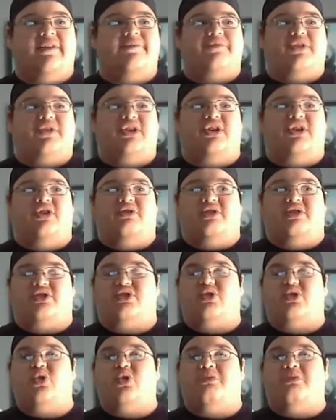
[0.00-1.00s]
You know, The
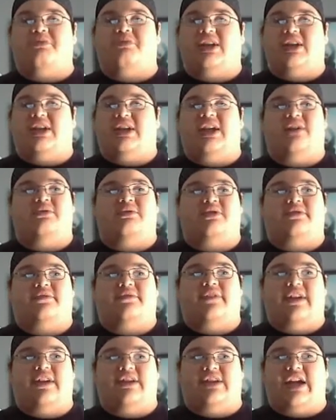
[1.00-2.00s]
Scorpion King was a
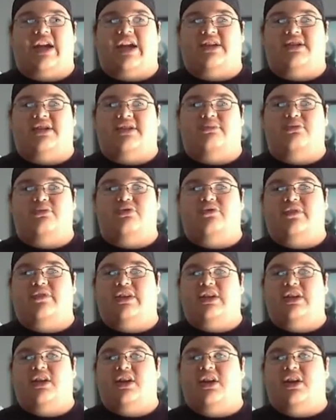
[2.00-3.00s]
fantastic
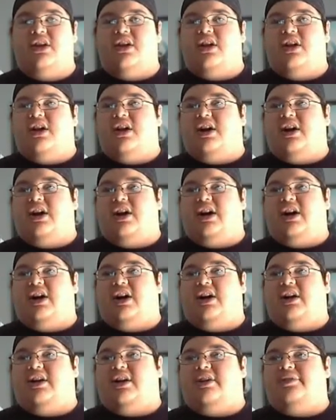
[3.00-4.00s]
movie.
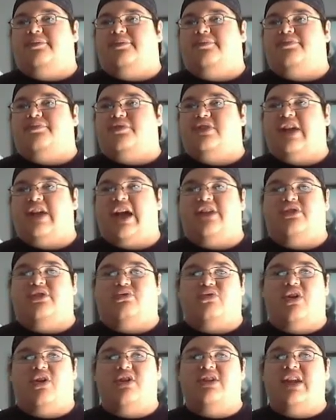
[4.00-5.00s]
You had The
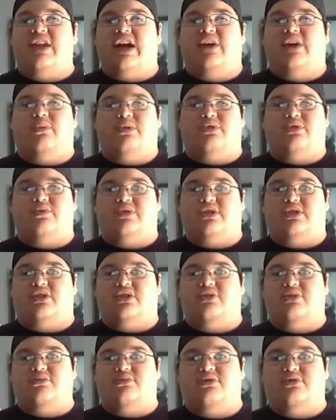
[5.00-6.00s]
Rundown, which was a
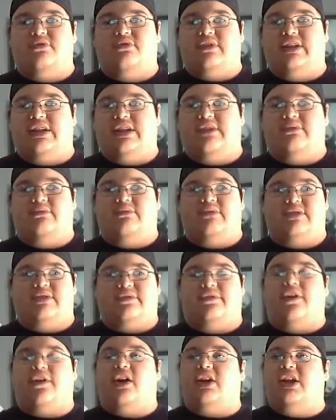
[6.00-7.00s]
good movie. He was
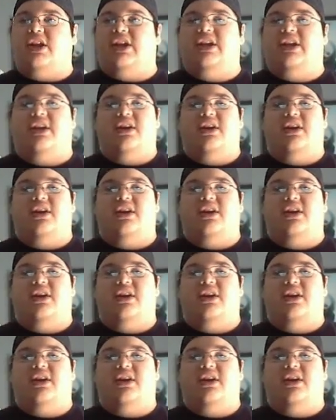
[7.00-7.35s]
funny.